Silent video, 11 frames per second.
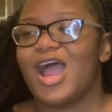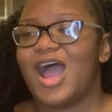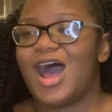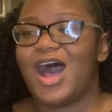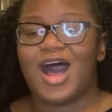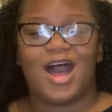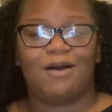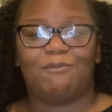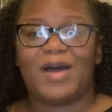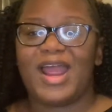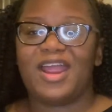
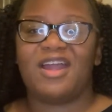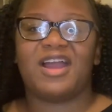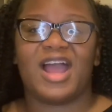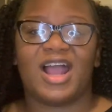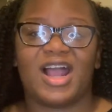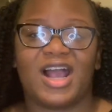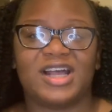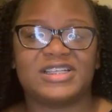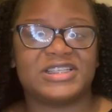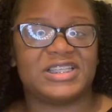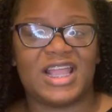my hair got
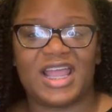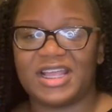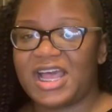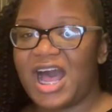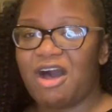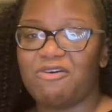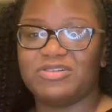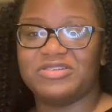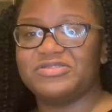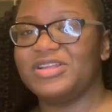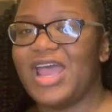caught
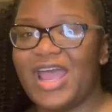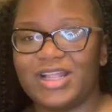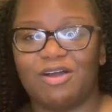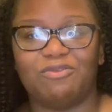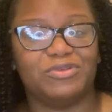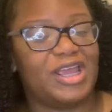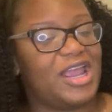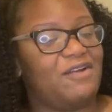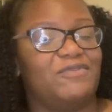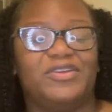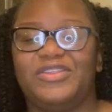and snagged on
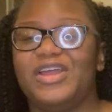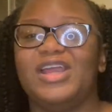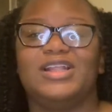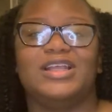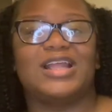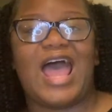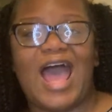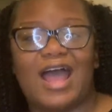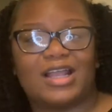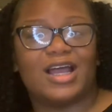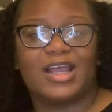everything that
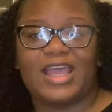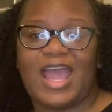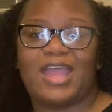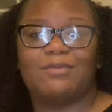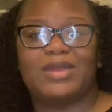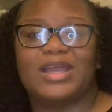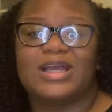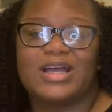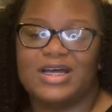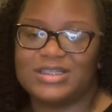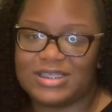I came in
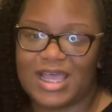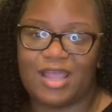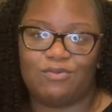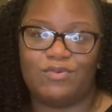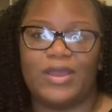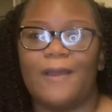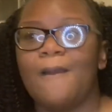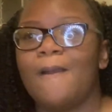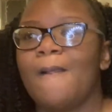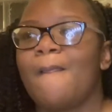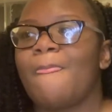contact with.
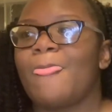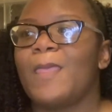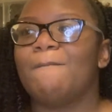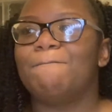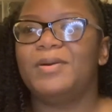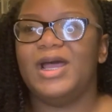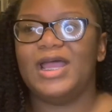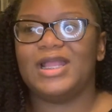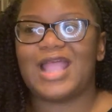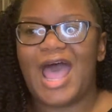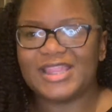
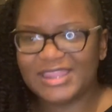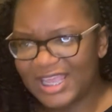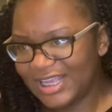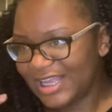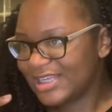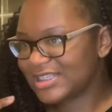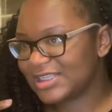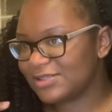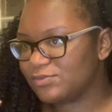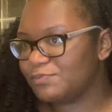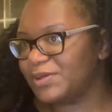But I think it's
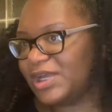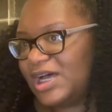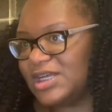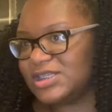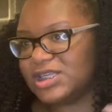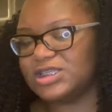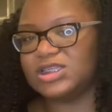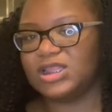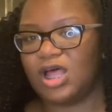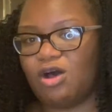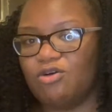because it's
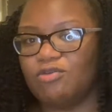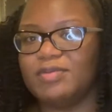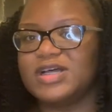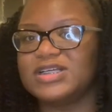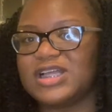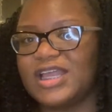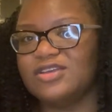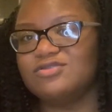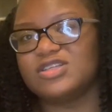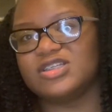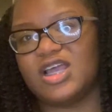long. Because I
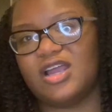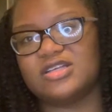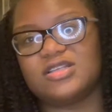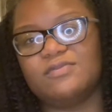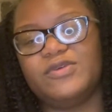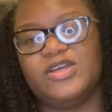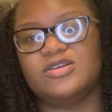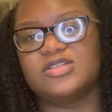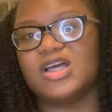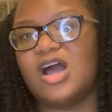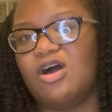used this hair some
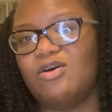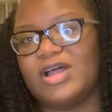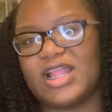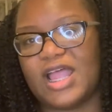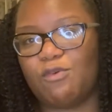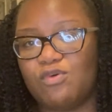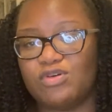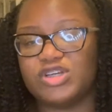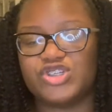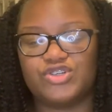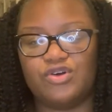years ago and I wore
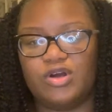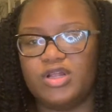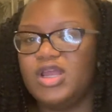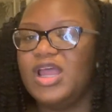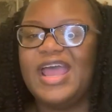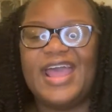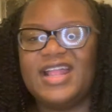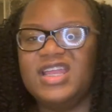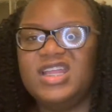it short. And it